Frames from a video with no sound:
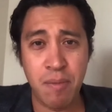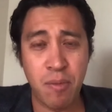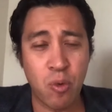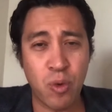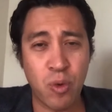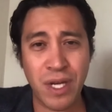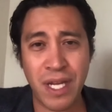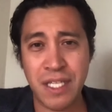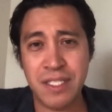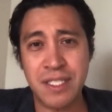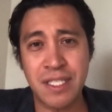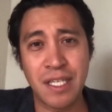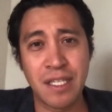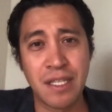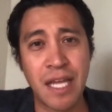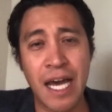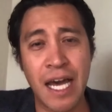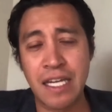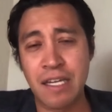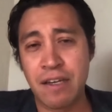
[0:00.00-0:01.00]
what I see a
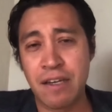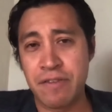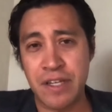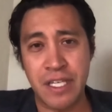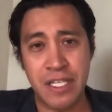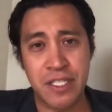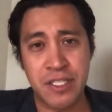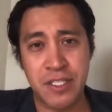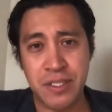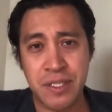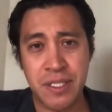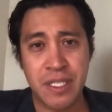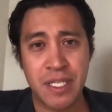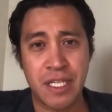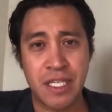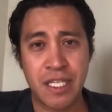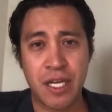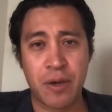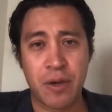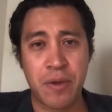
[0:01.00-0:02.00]
lot of is,
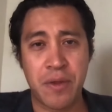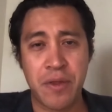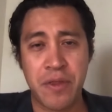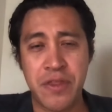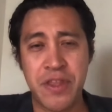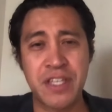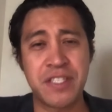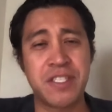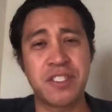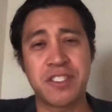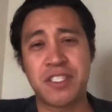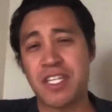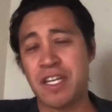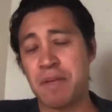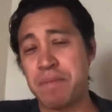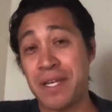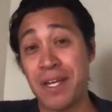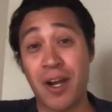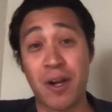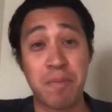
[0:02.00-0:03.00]
this is going
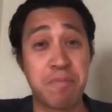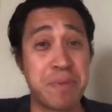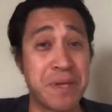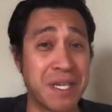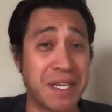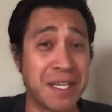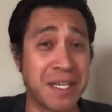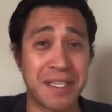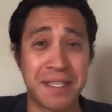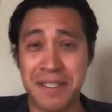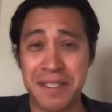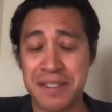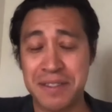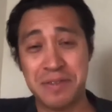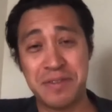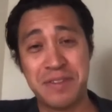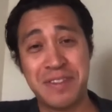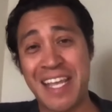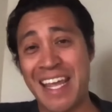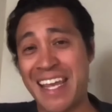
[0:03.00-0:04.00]
to be our big
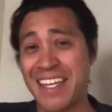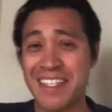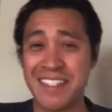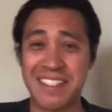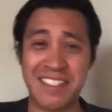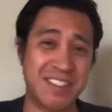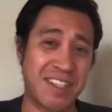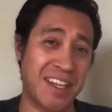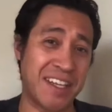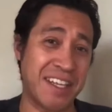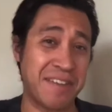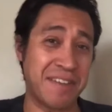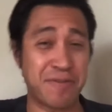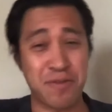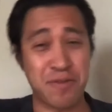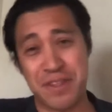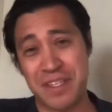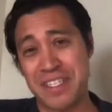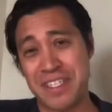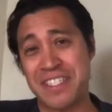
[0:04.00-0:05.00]
data study
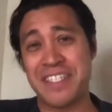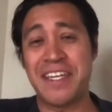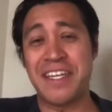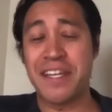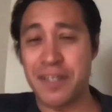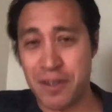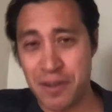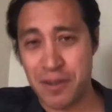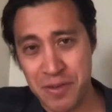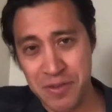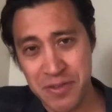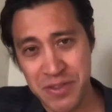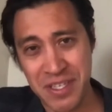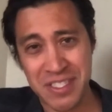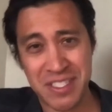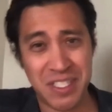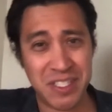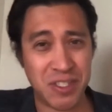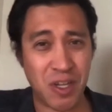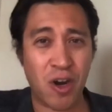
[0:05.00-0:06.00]
for the year.
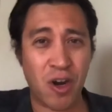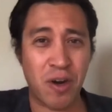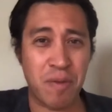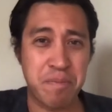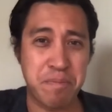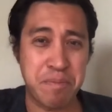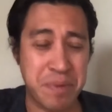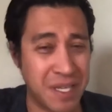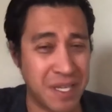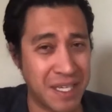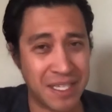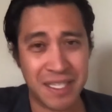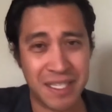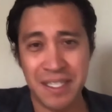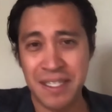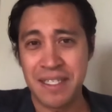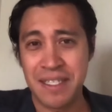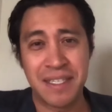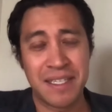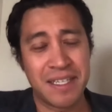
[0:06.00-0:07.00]
This is our
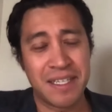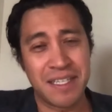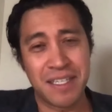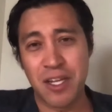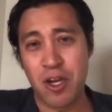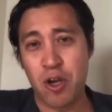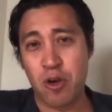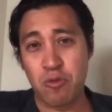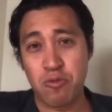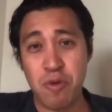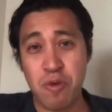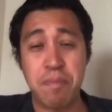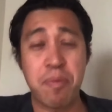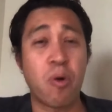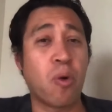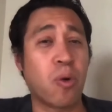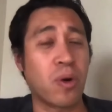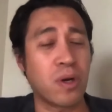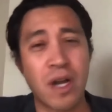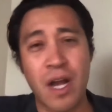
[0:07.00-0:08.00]
big,
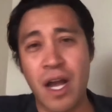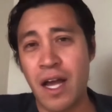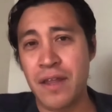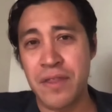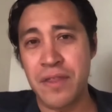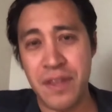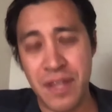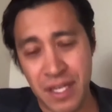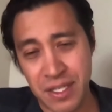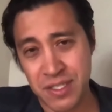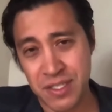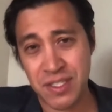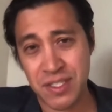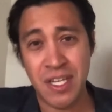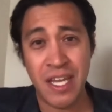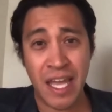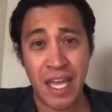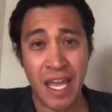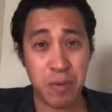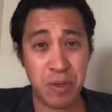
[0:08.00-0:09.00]
report on this.
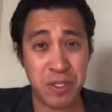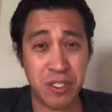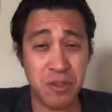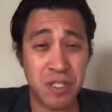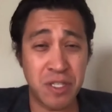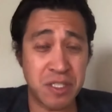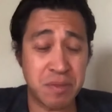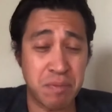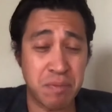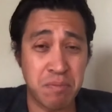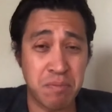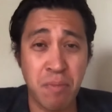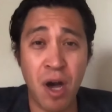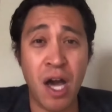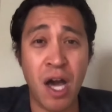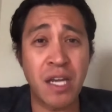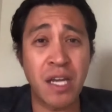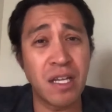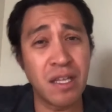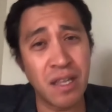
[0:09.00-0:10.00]
And we do these
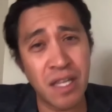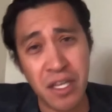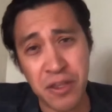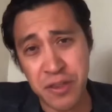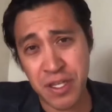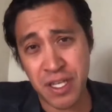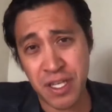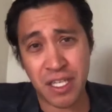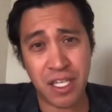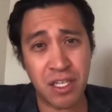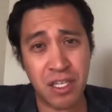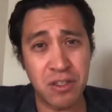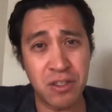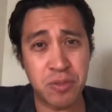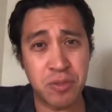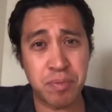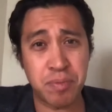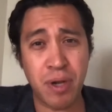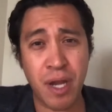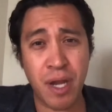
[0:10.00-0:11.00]
monolithic,
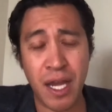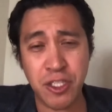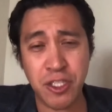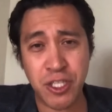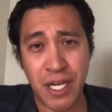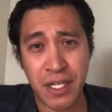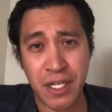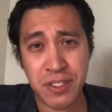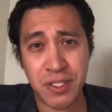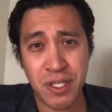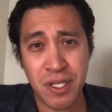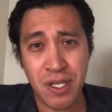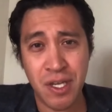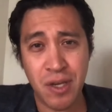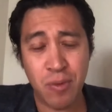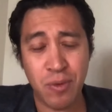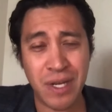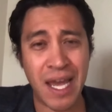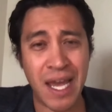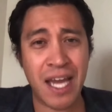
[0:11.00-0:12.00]
huge projects
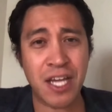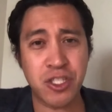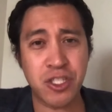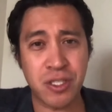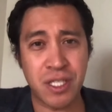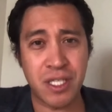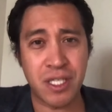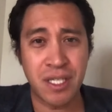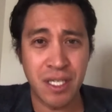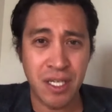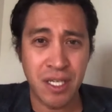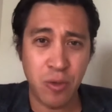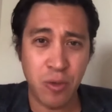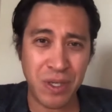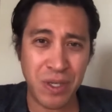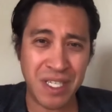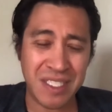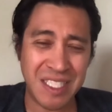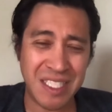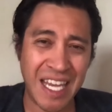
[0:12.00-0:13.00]
when actually
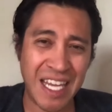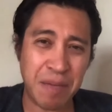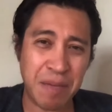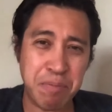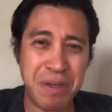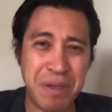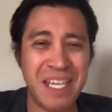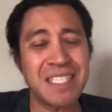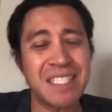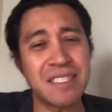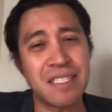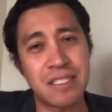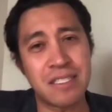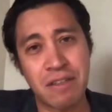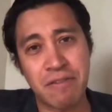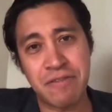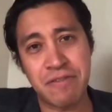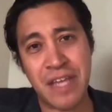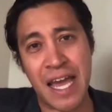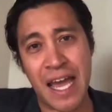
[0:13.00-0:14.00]
we could take pieces
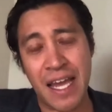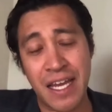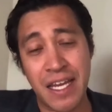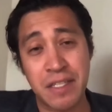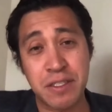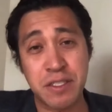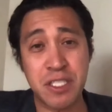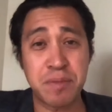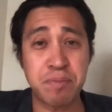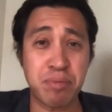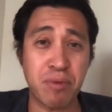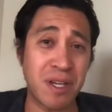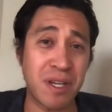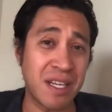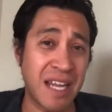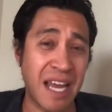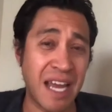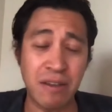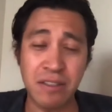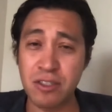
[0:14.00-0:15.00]
of that and spread
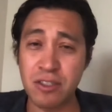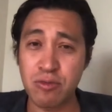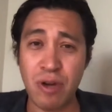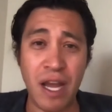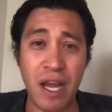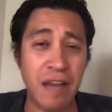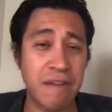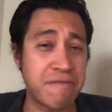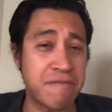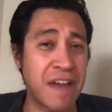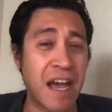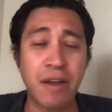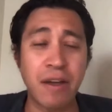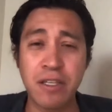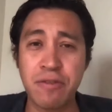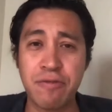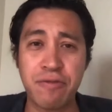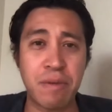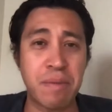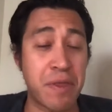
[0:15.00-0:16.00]
it out and derive
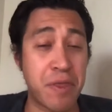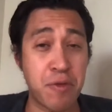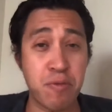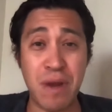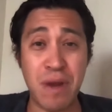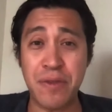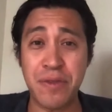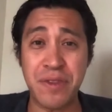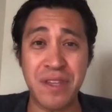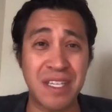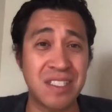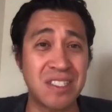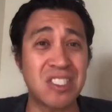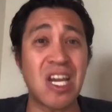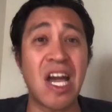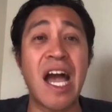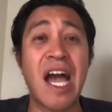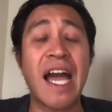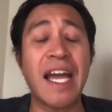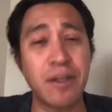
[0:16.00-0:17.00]
value from it throughout the
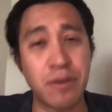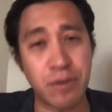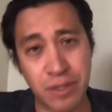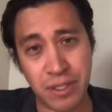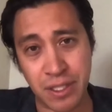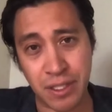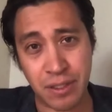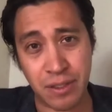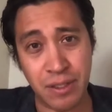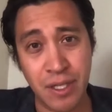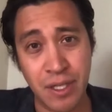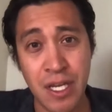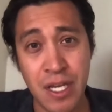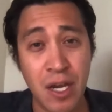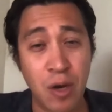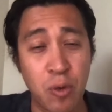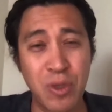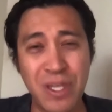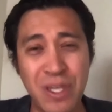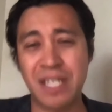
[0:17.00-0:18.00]
entire year.
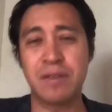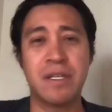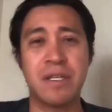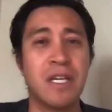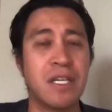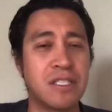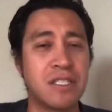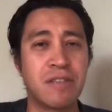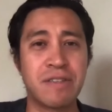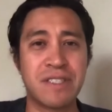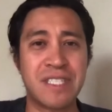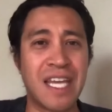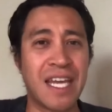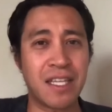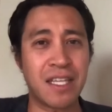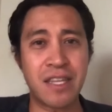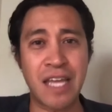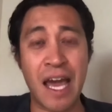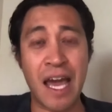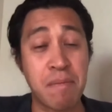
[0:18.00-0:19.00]
We can
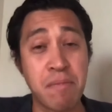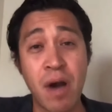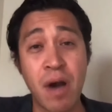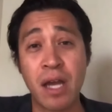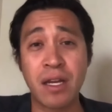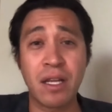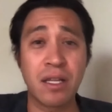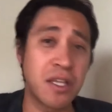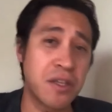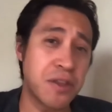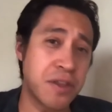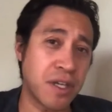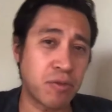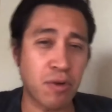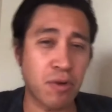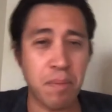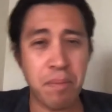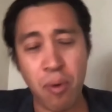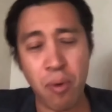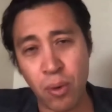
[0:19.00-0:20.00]
take that
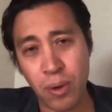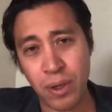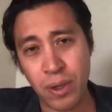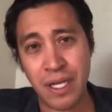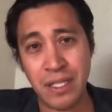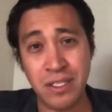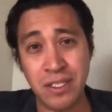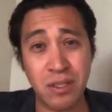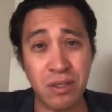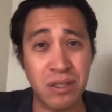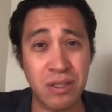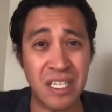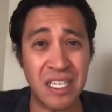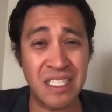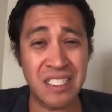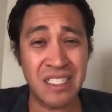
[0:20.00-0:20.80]
monolithic report and turn it